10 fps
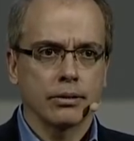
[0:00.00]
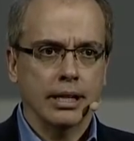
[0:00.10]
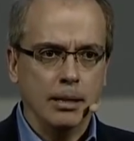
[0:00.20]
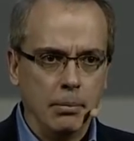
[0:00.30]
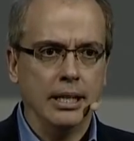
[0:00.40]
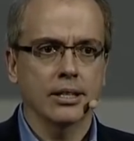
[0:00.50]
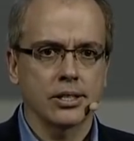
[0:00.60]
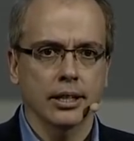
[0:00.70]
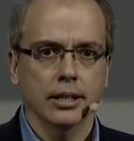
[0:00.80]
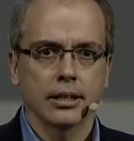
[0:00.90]

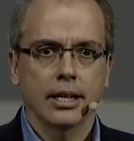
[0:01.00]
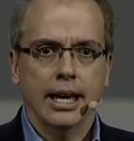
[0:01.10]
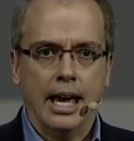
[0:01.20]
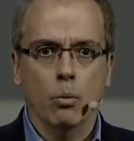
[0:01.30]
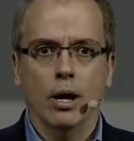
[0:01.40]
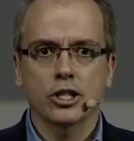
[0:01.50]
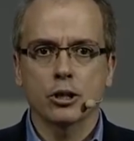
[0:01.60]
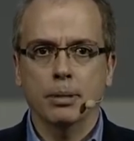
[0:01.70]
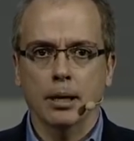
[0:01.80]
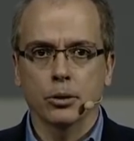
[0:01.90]
immediacy and wants to
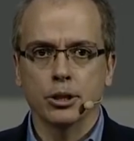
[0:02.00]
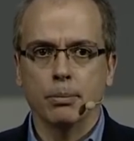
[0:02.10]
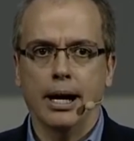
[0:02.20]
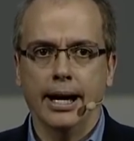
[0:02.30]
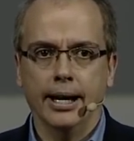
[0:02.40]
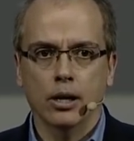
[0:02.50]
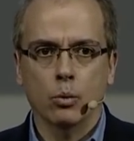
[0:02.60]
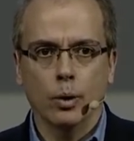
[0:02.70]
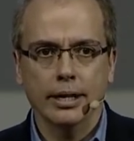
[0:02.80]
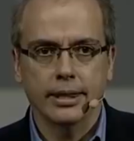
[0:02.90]
be able to buy
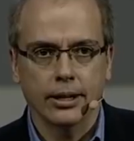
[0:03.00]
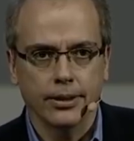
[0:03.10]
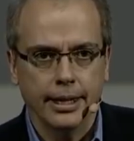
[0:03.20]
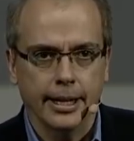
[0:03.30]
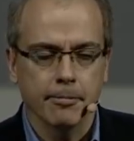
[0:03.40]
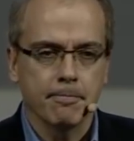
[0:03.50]
right there and then.